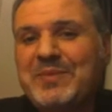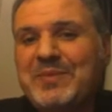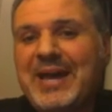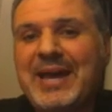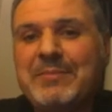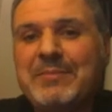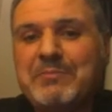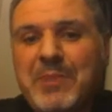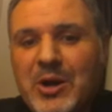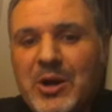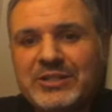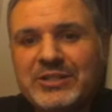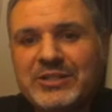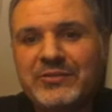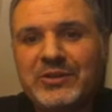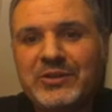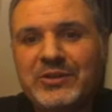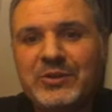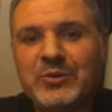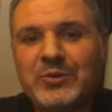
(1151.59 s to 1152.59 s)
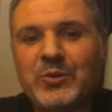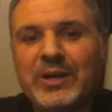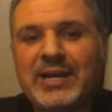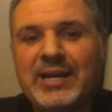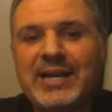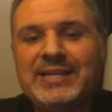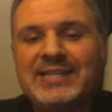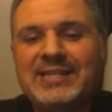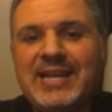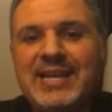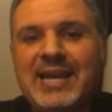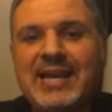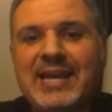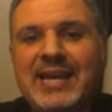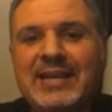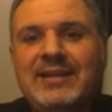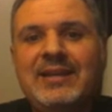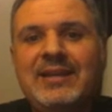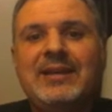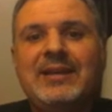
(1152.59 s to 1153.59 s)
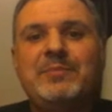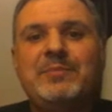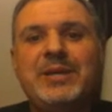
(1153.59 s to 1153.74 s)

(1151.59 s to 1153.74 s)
bet most of you when I said,